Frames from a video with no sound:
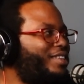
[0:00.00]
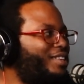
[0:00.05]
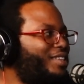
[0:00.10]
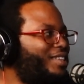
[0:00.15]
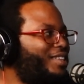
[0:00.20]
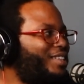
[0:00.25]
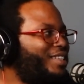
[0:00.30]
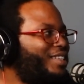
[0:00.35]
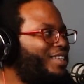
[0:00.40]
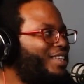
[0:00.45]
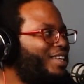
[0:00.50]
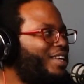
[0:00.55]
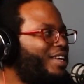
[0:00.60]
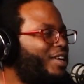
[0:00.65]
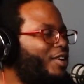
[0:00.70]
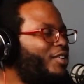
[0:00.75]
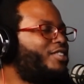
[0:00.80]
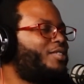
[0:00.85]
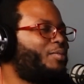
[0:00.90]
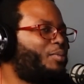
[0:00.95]
good
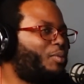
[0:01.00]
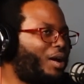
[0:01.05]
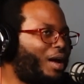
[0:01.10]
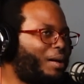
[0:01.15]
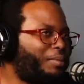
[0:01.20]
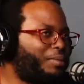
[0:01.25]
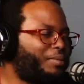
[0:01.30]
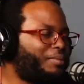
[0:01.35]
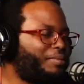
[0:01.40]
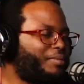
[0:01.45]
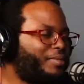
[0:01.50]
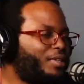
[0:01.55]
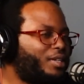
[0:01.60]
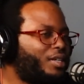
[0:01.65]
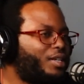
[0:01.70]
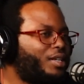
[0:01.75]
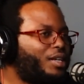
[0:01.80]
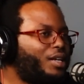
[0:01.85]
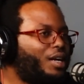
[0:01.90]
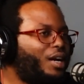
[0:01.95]
taste? Here's the problem
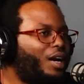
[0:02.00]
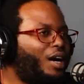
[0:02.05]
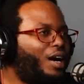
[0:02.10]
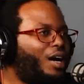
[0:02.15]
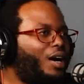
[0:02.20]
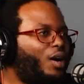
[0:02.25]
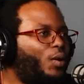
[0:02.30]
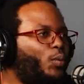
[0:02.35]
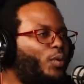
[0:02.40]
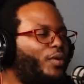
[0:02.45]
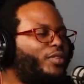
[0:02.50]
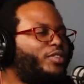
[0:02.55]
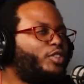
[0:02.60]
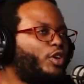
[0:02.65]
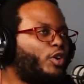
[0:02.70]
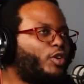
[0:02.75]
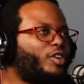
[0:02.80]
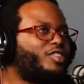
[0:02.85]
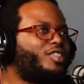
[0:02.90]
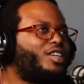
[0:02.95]
uh, with
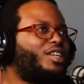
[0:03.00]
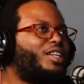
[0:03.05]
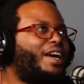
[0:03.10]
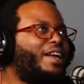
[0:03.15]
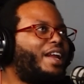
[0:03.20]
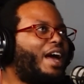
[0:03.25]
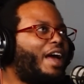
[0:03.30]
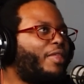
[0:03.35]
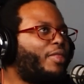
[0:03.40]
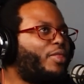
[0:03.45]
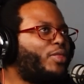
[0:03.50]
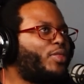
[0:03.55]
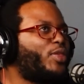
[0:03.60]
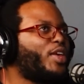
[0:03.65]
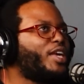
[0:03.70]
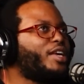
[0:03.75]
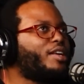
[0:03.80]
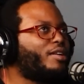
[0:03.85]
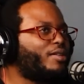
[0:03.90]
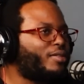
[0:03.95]
Turkish delight. I
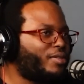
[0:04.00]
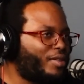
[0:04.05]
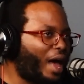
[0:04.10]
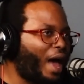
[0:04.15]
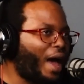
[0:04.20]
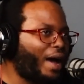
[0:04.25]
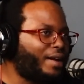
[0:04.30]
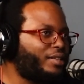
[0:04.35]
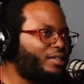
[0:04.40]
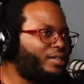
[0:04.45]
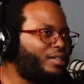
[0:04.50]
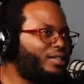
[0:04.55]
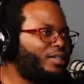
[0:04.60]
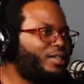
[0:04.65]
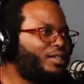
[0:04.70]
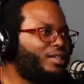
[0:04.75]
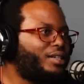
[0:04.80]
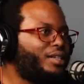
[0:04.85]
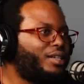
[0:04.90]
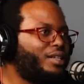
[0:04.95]
think that
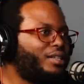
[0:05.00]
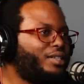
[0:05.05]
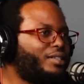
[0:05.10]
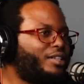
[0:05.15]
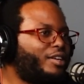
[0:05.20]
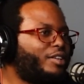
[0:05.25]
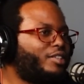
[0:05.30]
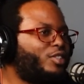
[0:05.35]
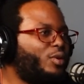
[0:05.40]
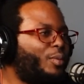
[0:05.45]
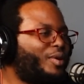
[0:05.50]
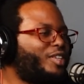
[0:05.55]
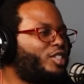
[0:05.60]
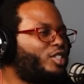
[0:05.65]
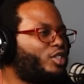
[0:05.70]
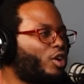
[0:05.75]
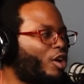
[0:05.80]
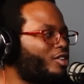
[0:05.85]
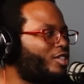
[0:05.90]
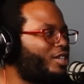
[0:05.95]
there's too much
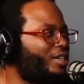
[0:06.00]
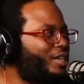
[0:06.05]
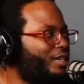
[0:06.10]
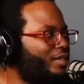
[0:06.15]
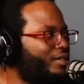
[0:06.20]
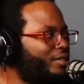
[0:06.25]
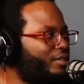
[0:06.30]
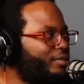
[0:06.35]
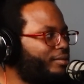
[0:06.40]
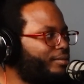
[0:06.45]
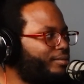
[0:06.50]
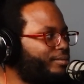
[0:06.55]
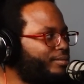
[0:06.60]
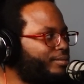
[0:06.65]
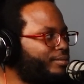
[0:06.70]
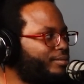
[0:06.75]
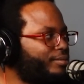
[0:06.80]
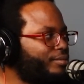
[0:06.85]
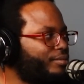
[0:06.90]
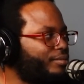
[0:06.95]
starch in it.
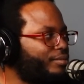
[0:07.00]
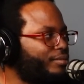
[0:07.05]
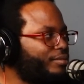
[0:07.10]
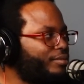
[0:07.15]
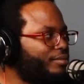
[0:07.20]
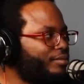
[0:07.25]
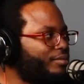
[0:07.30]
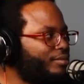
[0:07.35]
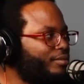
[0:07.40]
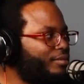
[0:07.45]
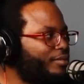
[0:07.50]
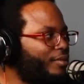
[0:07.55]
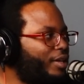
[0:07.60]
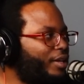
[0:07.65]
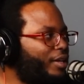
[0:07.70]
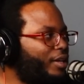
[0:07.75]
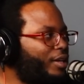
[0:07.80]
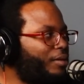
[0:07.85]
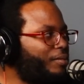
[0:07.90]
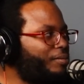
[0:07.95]
You
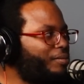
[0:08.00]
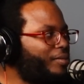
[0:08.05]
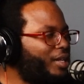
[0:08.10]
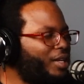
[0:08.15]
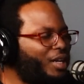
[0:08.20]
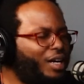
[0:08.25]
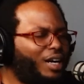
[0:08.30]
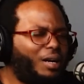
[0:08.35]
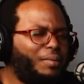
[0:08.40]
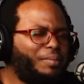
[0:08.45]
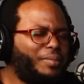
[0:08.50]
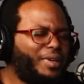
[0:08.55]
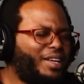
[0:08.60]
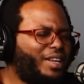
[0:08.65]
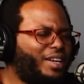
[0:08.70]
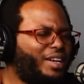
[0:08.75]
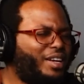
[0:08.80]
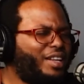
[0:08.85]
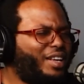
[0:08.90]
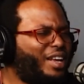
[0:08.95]
know, yeah. um,
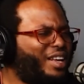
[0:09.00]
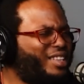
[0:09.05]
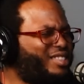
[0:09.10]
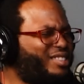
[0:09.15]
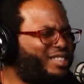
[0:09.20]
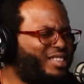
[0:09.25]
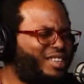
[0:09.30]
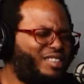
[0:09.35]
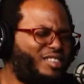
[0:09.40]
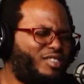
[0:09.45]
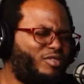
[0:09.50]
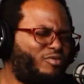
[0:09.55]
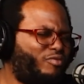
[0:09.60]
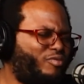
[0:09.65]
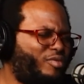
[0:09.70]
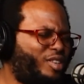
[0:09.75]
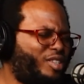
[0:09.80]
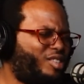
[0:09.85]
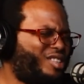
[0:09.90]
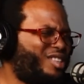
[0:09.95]
it, it's it's
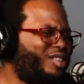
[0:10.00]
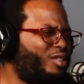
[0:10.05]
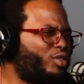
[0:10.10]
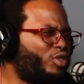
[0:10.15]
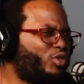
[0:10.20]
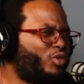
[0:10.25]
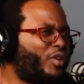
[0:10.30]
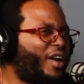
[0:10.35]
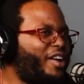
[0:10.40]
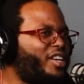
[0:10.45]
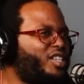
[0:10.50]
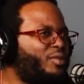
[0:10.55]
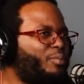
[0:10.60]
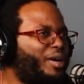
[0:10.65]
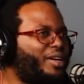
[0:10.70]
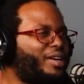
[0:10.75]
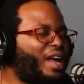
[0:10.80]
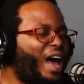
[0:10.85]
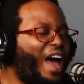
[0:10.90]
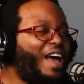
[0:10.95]
it's a little strange,
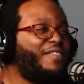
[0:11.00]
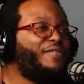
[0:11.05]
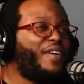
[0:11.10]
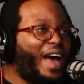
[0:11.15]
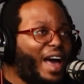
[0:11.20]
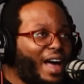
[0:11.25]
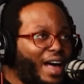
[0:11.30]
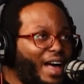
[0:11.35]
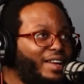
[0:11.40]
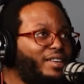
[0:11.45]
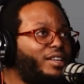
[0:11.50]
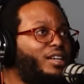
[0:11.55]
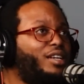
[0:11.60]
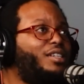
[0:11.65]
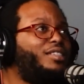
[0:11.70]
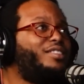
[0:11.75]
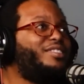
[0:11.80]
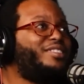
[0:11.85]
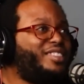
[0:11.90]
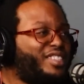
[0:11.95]
but I've had
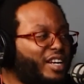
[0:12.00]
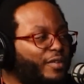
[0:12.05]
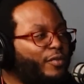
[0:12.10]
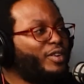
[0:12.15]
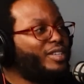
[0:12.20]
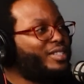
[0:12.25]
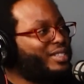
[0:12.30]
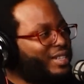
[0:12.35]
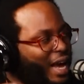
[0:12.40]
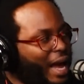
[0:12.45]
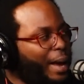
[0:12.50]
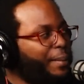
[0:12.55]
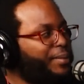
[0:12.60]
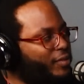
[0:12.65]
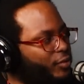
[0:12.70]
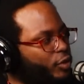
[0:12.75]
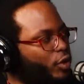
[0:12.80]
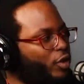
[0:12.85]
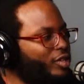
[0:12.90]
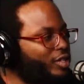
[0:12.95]
different types
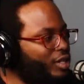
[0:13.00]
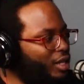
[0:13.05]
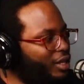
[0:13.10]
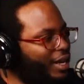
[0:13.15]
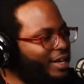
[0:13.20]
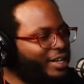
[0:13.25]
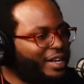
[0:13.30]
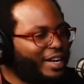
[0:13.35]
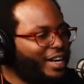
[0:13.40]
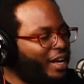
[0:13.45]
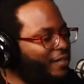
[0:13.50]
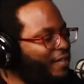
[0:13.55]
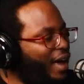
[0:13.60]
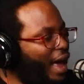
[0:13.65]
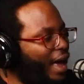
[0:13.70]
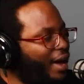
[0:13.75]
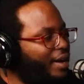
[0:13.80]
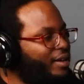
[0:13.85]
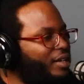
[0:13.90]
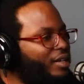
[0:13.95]
of Turkish delight, and I've
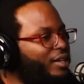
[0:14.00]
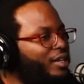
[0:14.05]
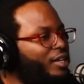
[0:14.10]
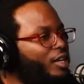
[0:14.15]
had